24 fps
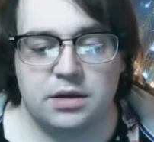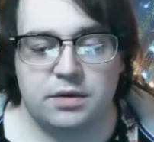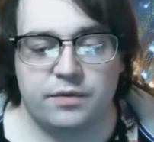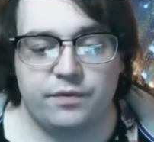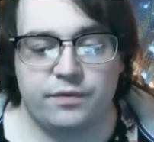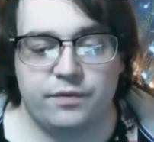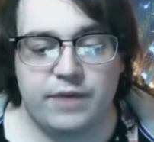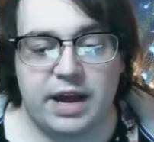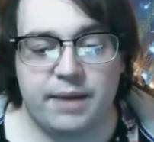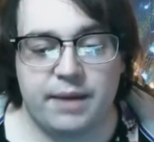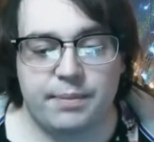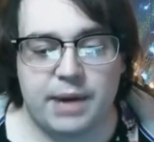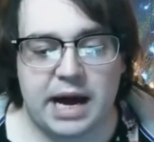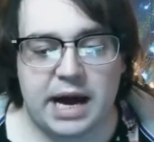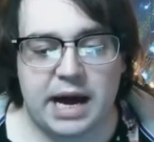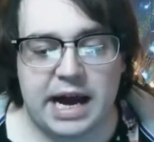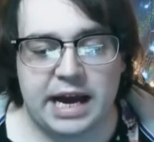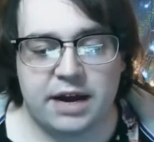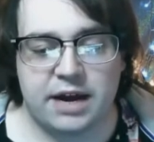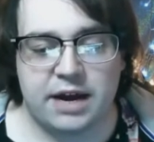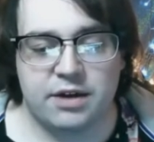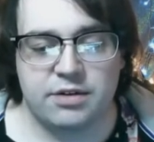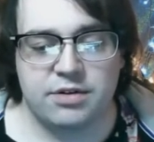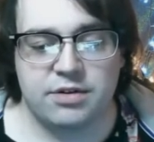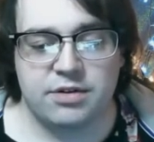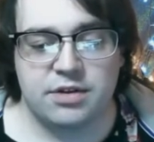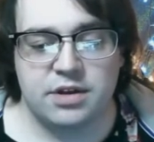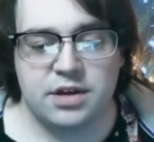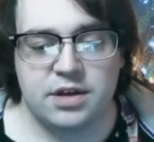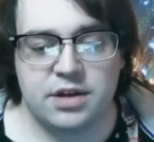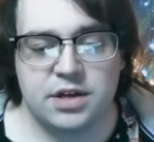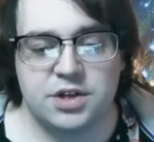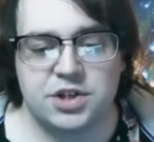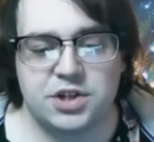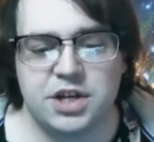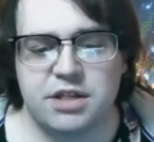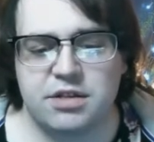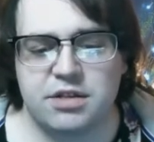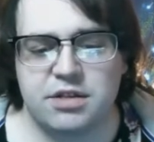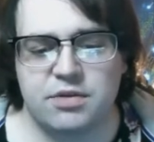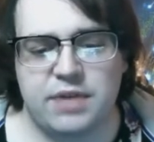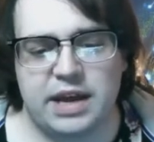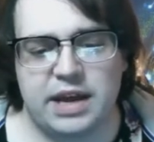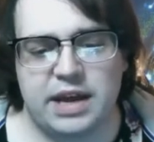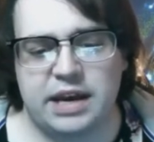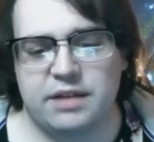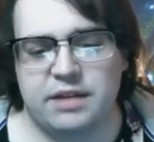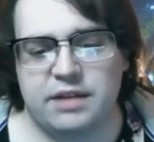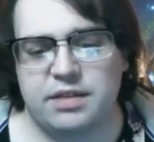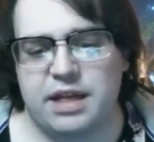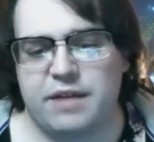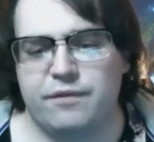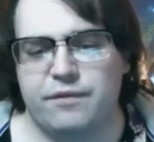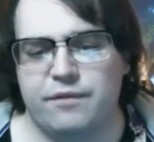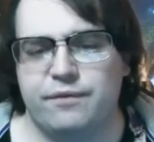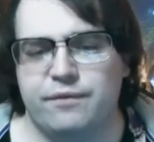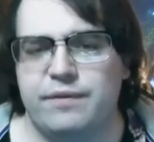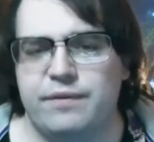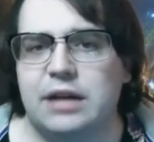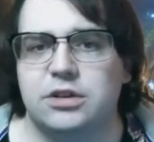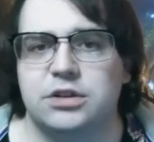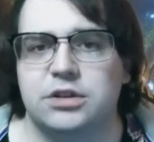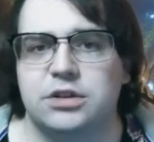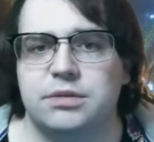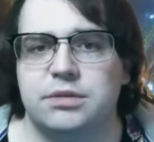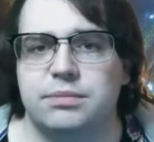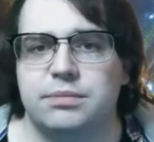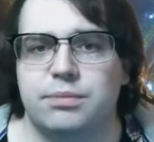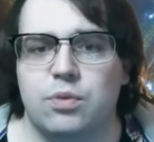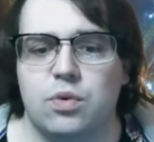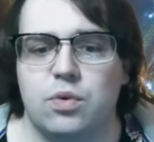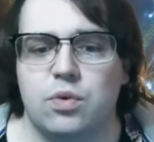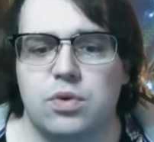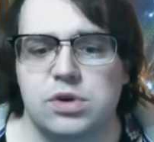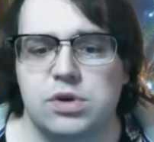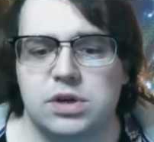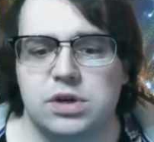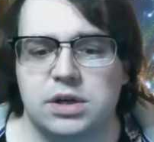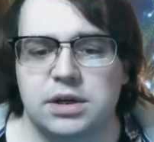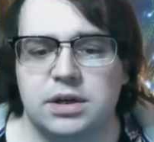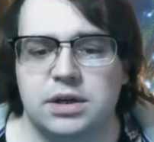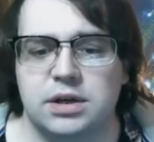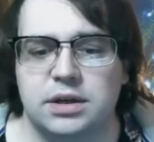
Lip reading: vampires, just so that it like felt more,